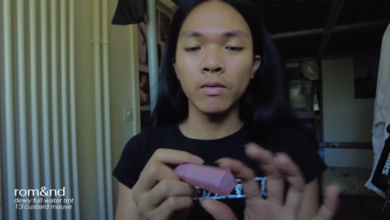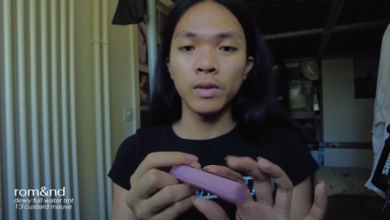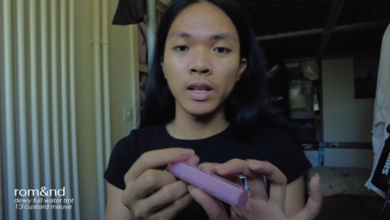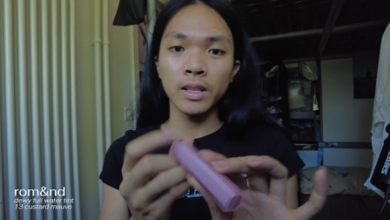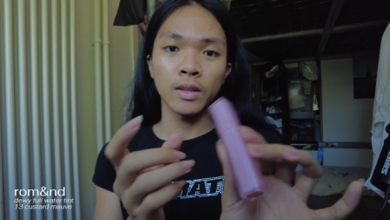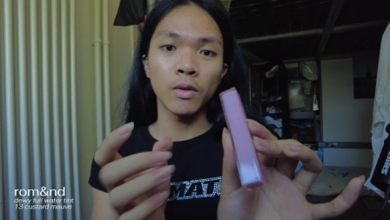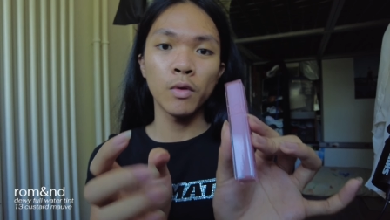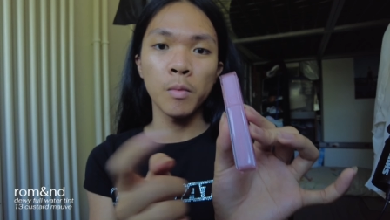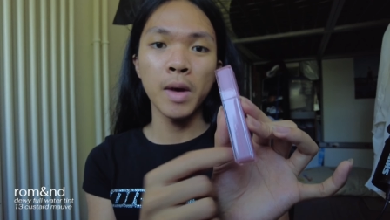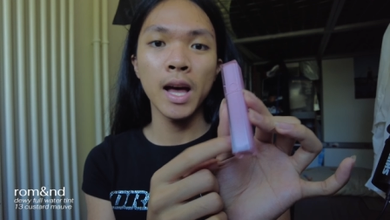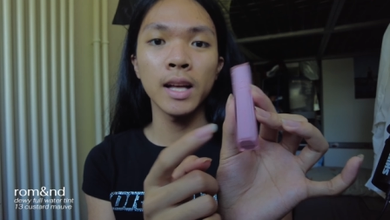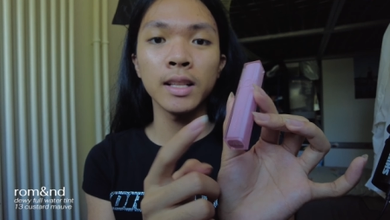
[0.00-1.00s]
This
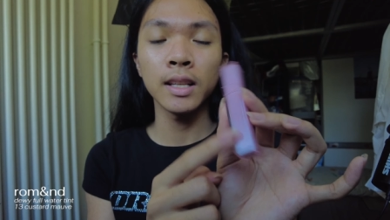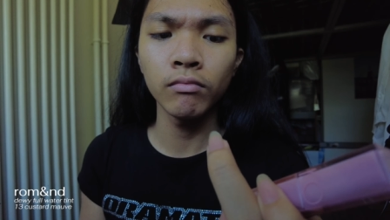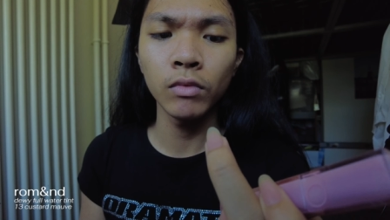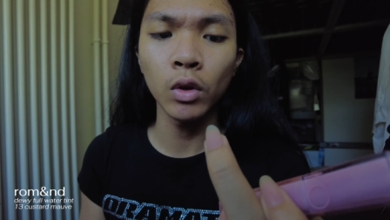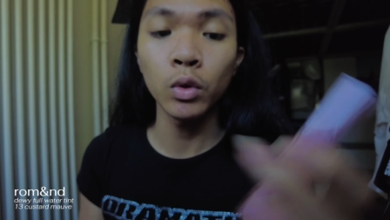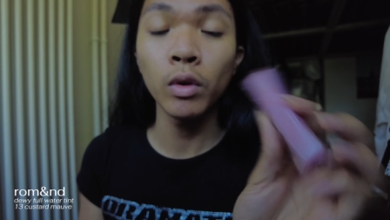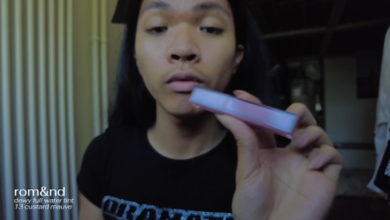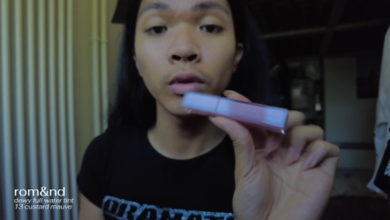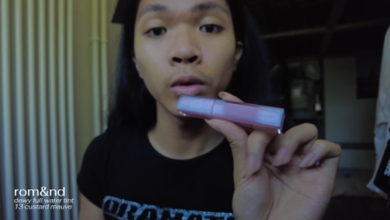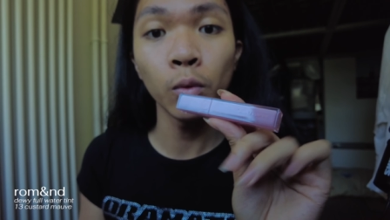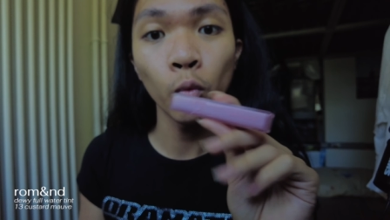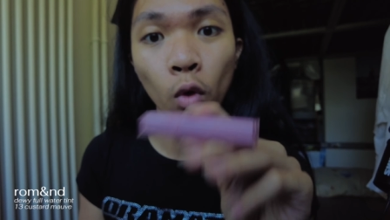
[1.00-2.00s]
Romand, I'll do it
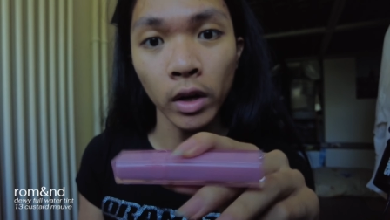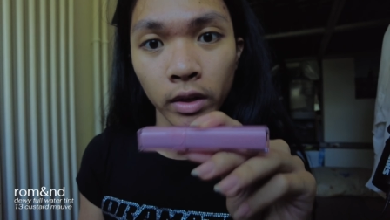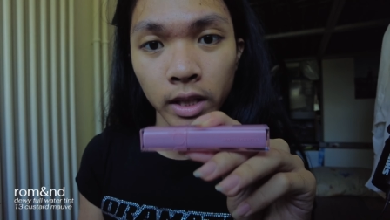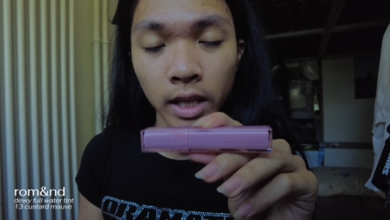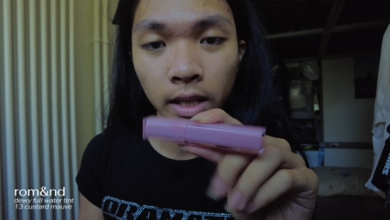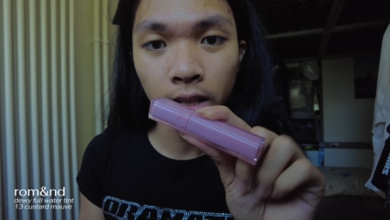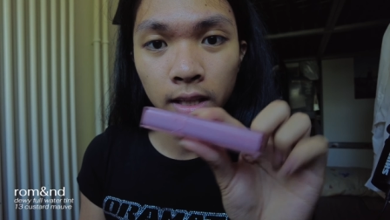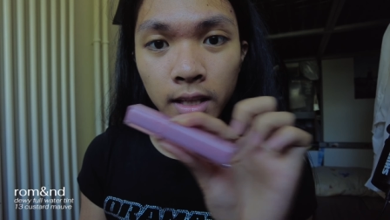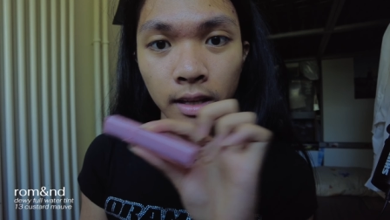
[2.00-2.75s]
for water tint.